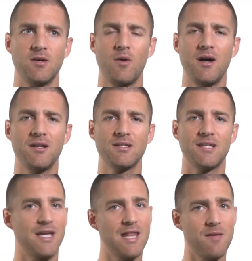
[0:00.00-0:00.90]
Well,
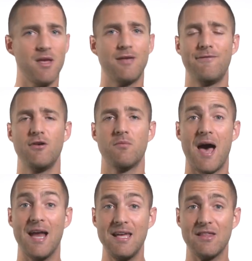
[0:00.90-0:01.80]
he didn't make you feel
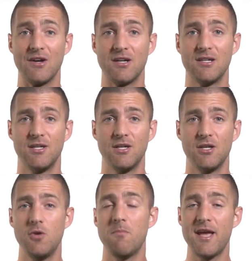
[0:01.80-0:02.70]
bad either.
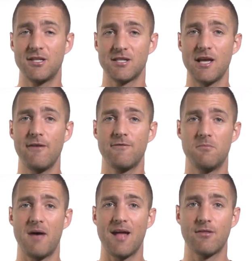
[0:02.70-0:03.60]
You made yourself feel
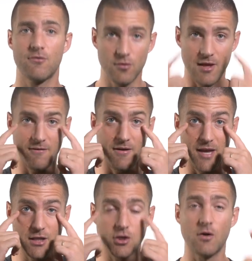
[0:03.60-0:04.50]
bad through the
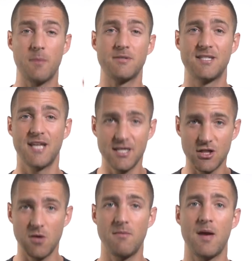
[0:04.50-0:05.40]
internal
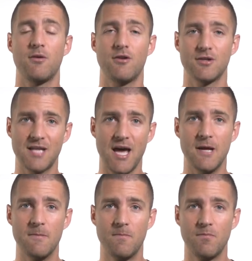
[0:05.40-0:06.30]
representation you made with your sight.